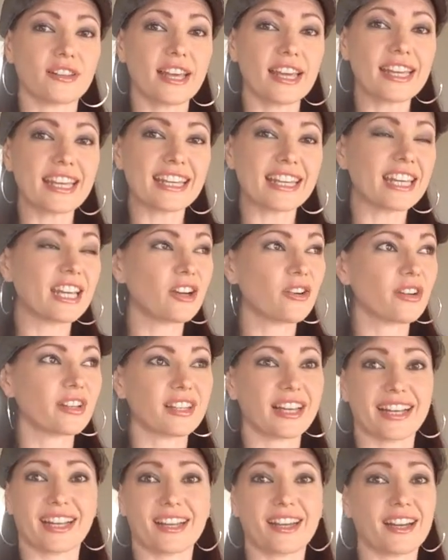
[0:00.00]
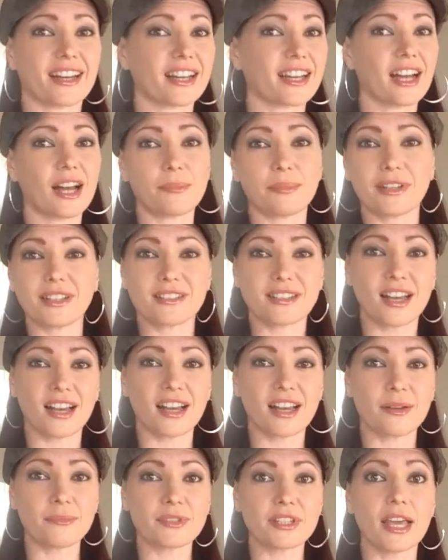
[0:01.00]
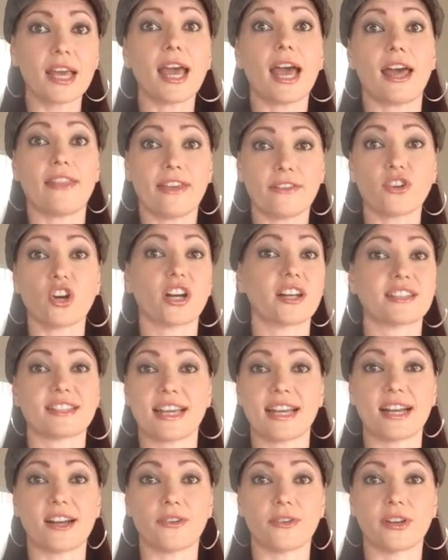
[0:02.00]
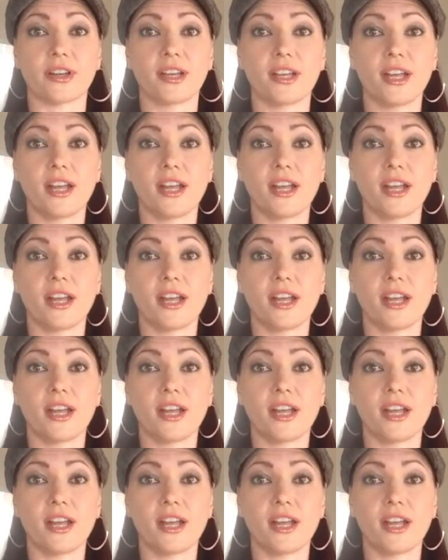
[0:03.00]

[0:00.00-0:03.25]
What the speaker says: They can hear it like a couple of times and they've got it down.